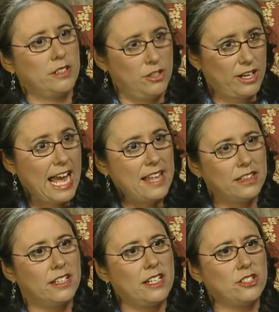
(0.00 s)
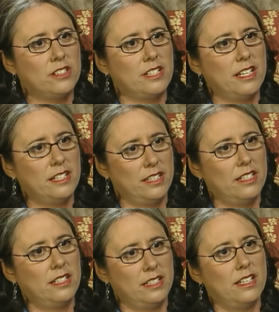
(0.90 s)
Uh-huh. You're Catholic, I should say.
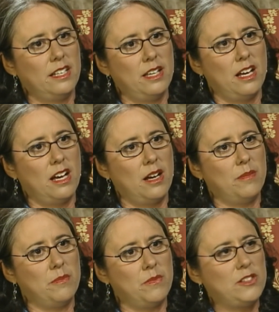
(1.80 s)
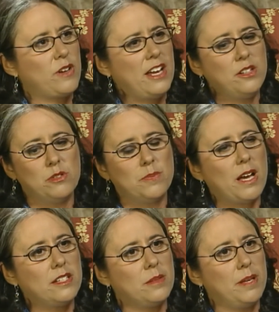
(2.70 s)
Um, so how do you
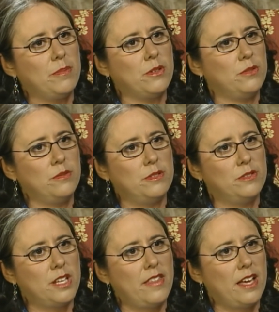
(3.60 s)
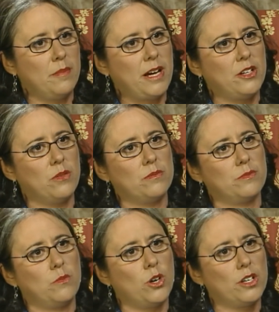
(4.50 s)
respond to the people who, who say that about your
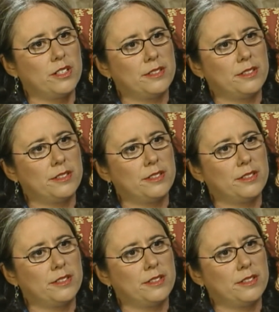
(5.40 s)
work?